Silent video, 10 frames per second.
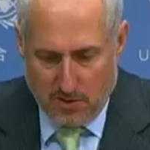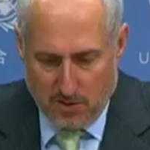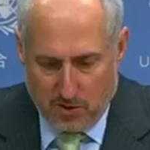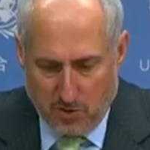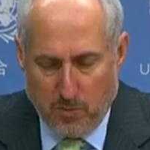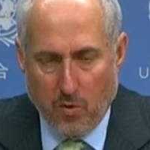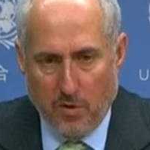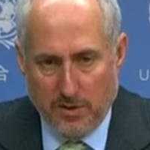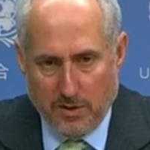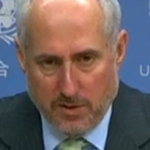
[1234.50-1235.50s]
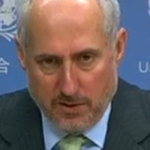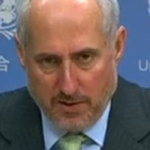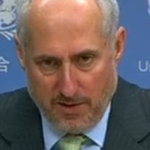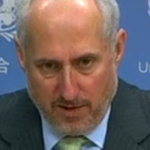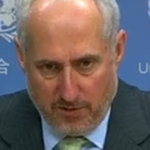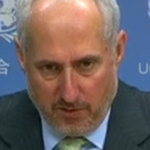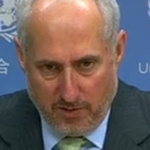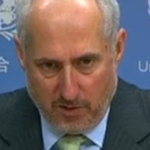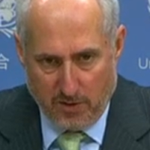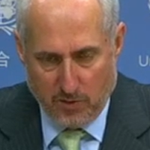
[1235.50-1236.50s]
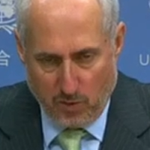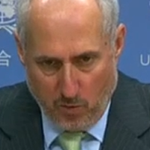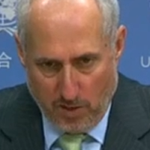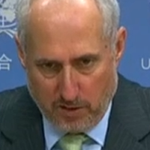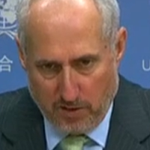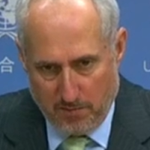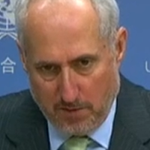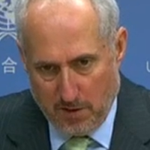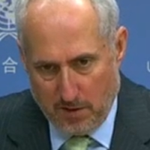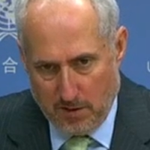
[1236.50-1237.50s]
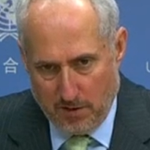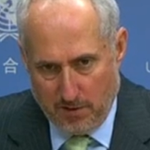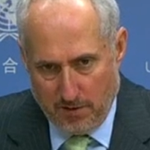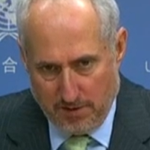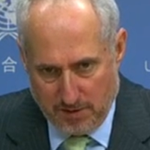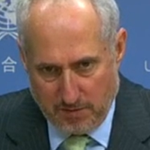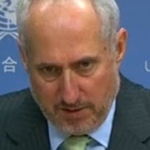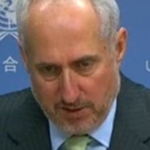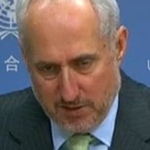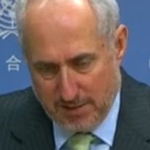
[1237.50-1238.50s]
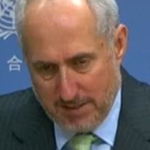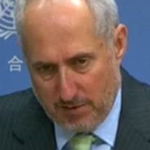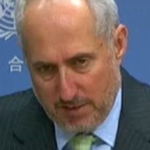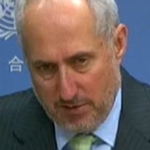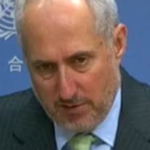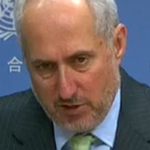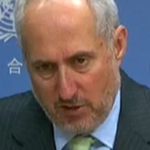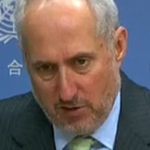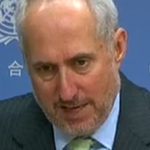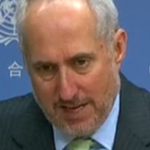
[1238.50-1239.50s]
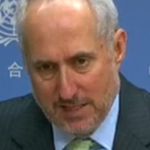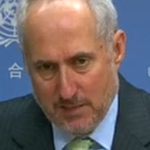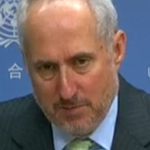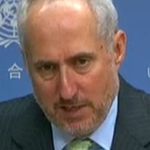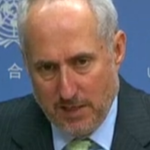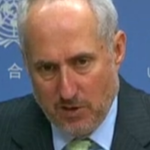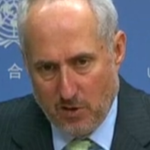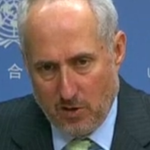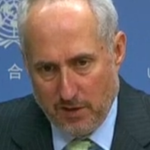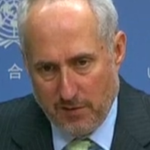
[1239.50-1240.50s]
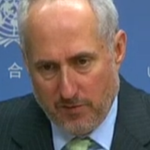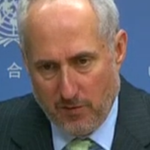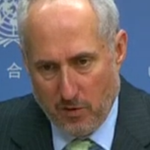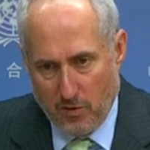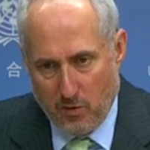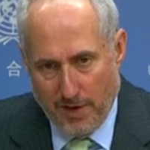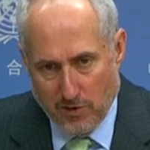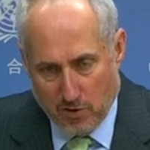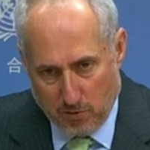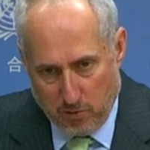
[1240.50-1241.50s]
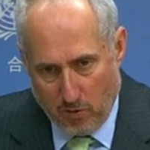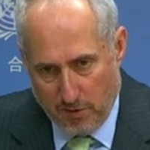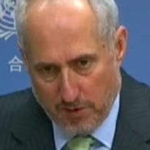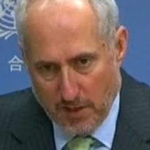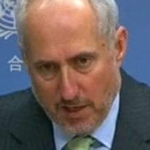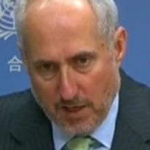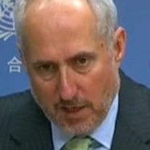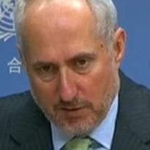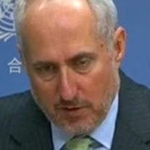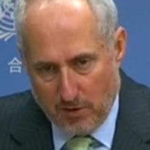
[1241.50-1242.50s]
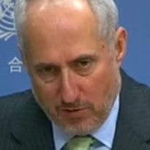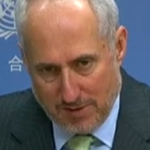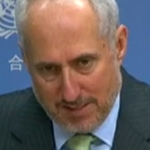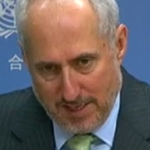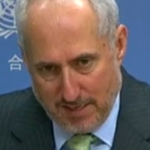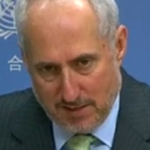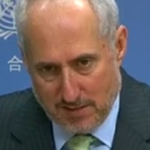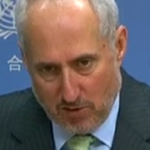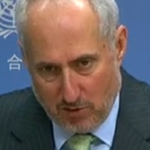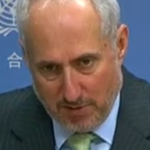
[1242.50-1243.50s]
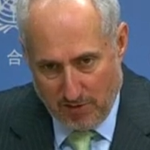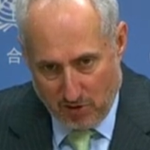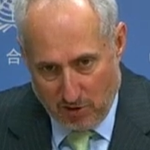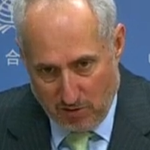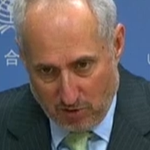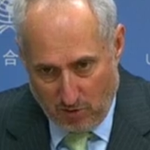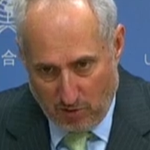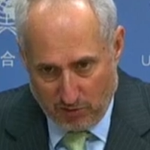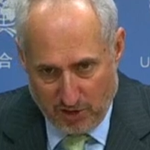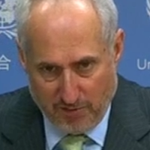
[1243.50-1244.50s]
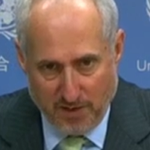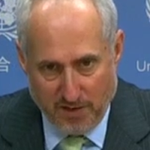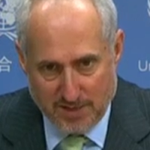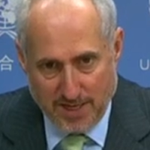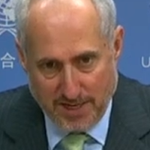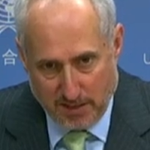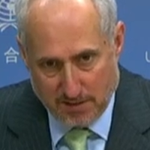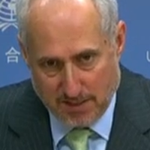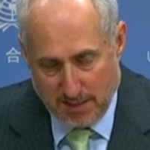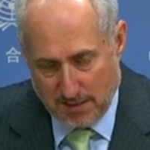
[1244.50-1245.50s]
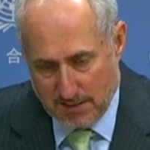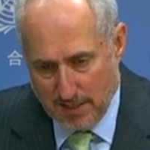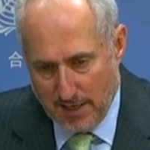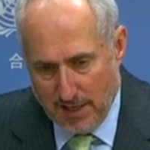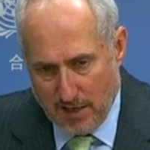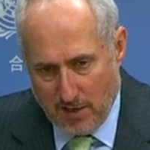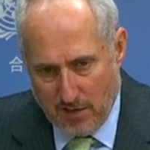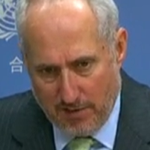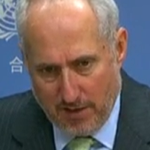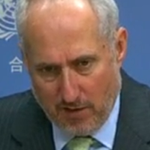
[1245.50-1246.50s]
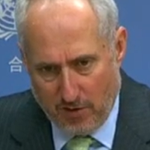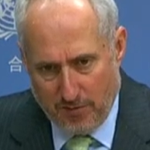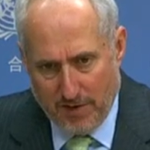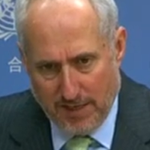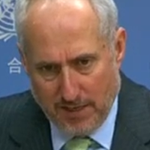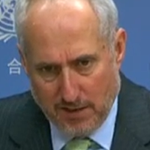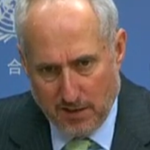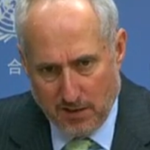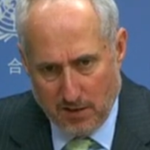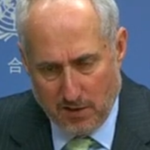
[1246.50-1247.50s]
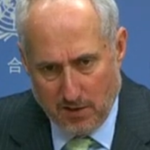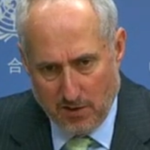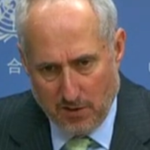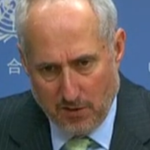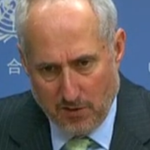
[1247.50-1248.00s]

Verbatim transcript: support the effort of ECOWAS. We welcome uh, this pledge. The Secretary General has been calling for greater support to those states, notably the, the so called G5 Sahel states, uh, that are fighting uh,